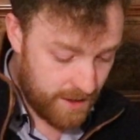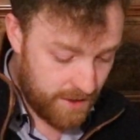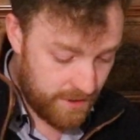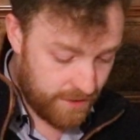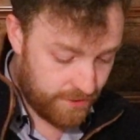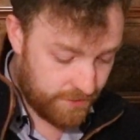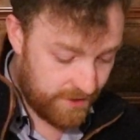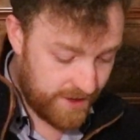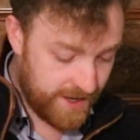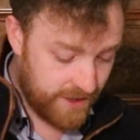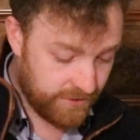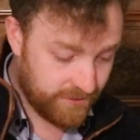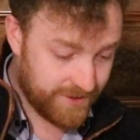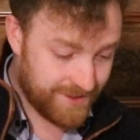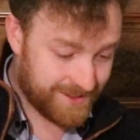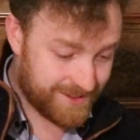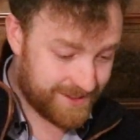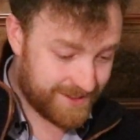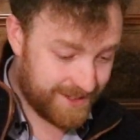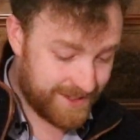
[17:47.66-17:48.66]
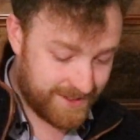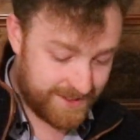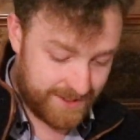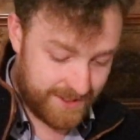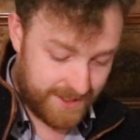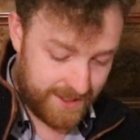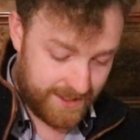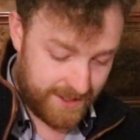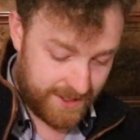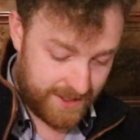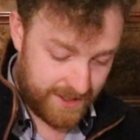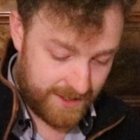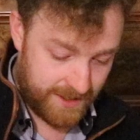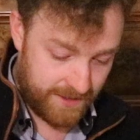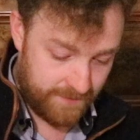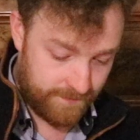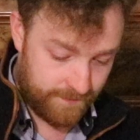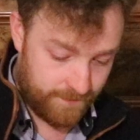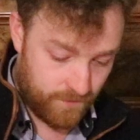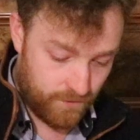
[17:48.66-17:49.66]

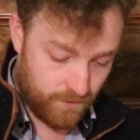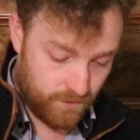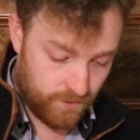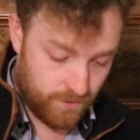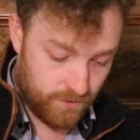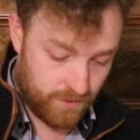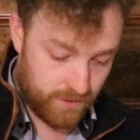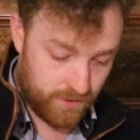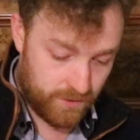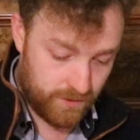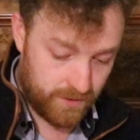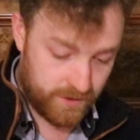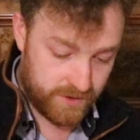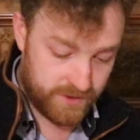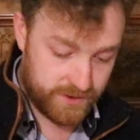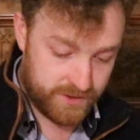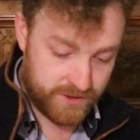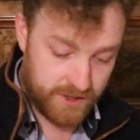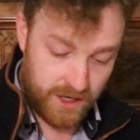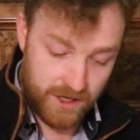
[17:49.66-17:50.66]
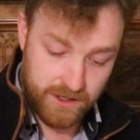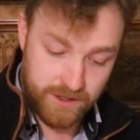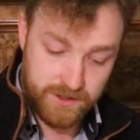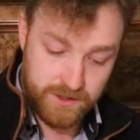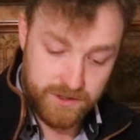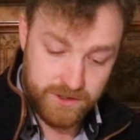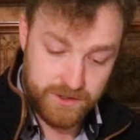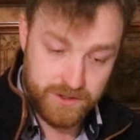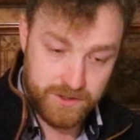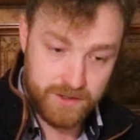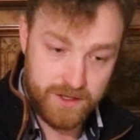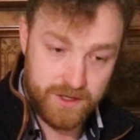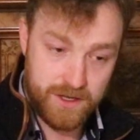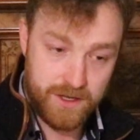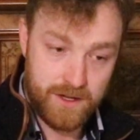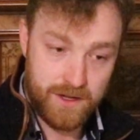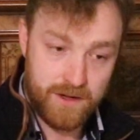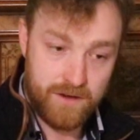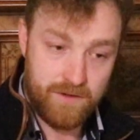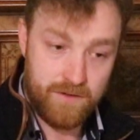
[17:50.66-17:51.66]
$364
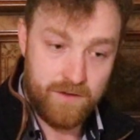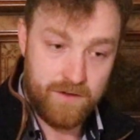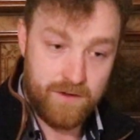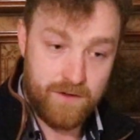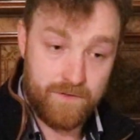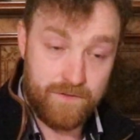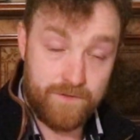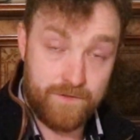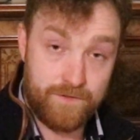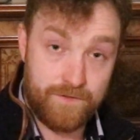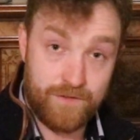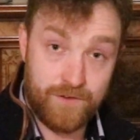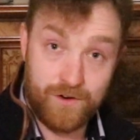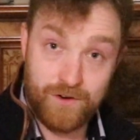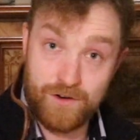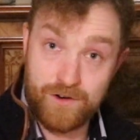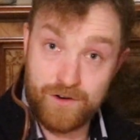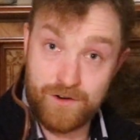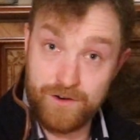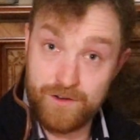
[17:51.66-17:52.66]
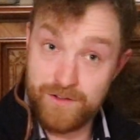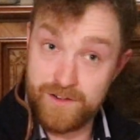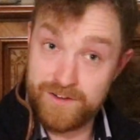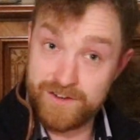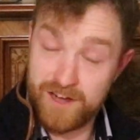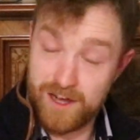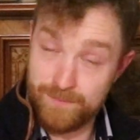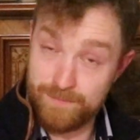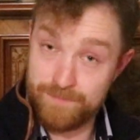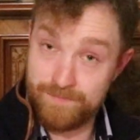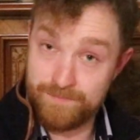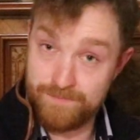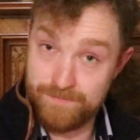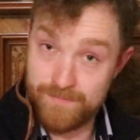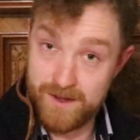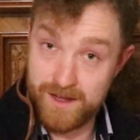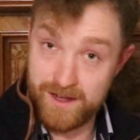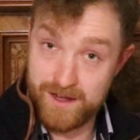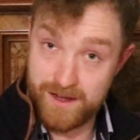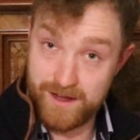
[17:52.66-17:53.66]
for the top
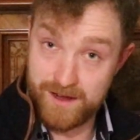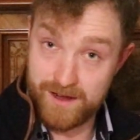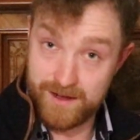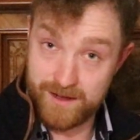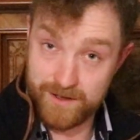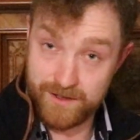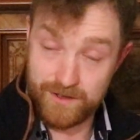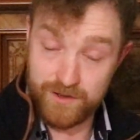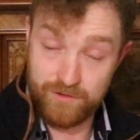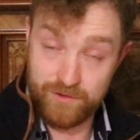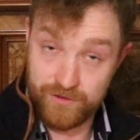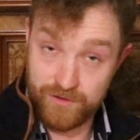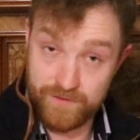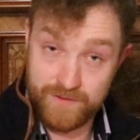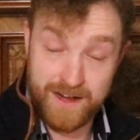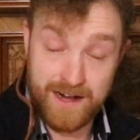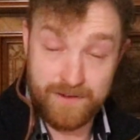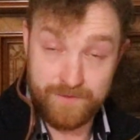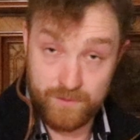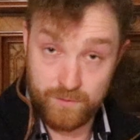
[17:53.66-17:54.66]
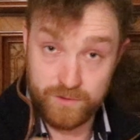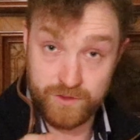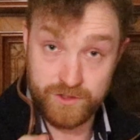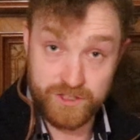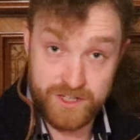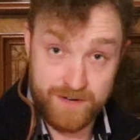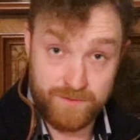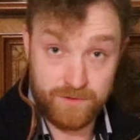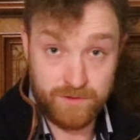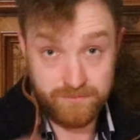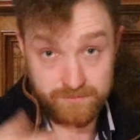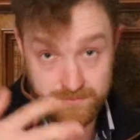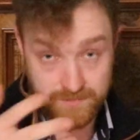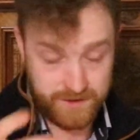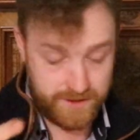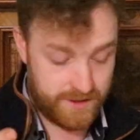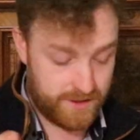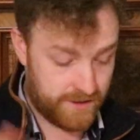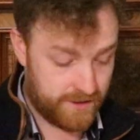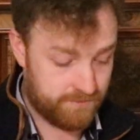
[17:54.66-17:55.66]
unit of the Alpha 1 Gen 1,
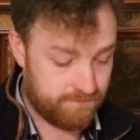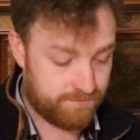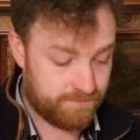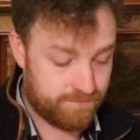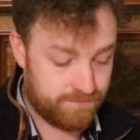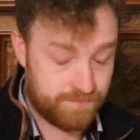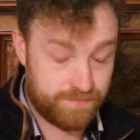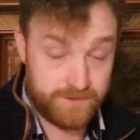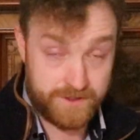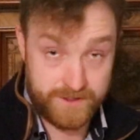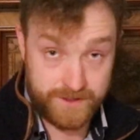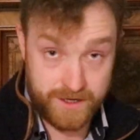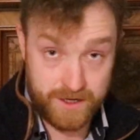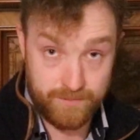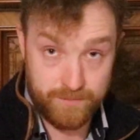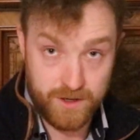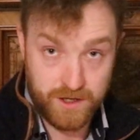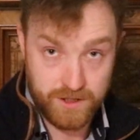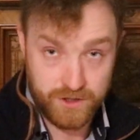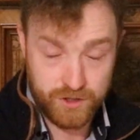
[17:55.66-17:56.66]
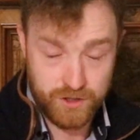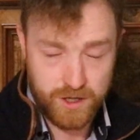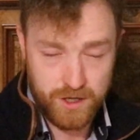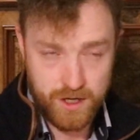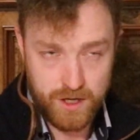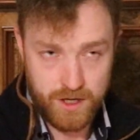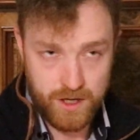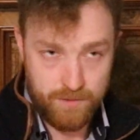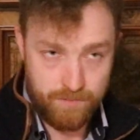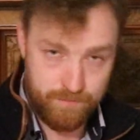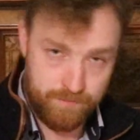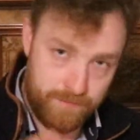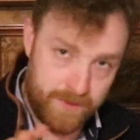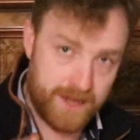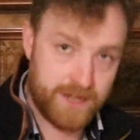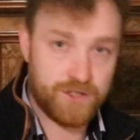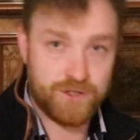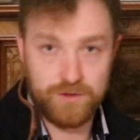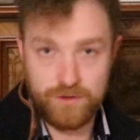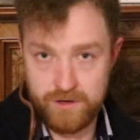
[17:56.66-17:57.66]
the gearbox.
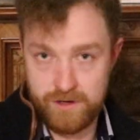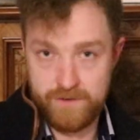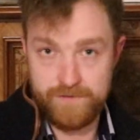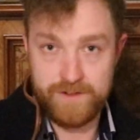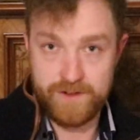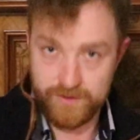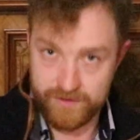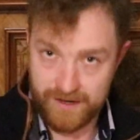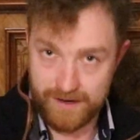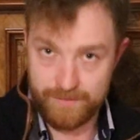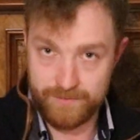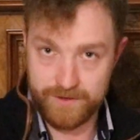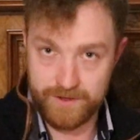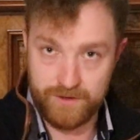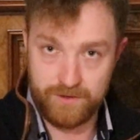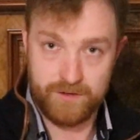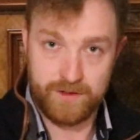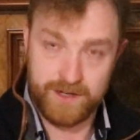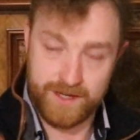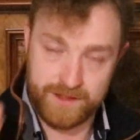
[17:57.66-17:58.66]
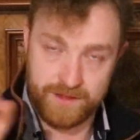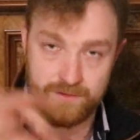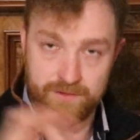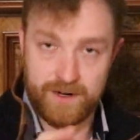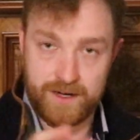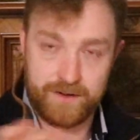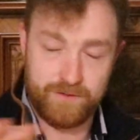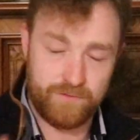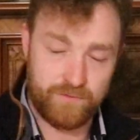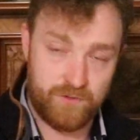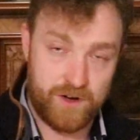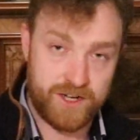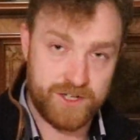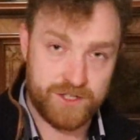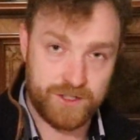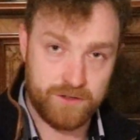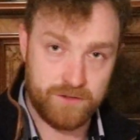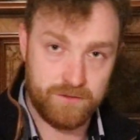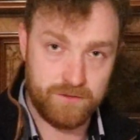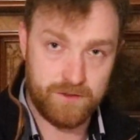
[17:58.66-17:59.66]
Make sure if it does happen to you, you get the right
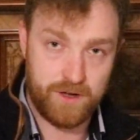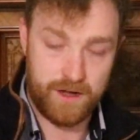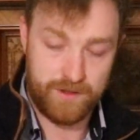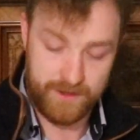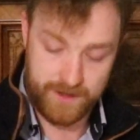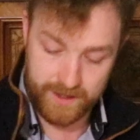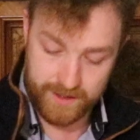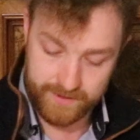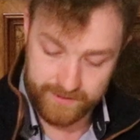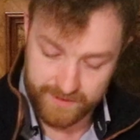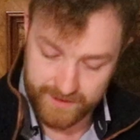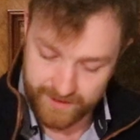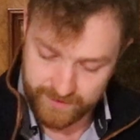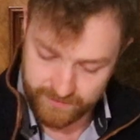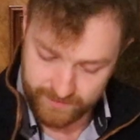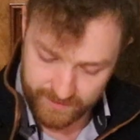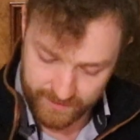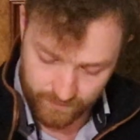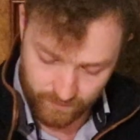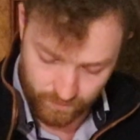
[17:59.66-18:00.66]
ratio. I think this is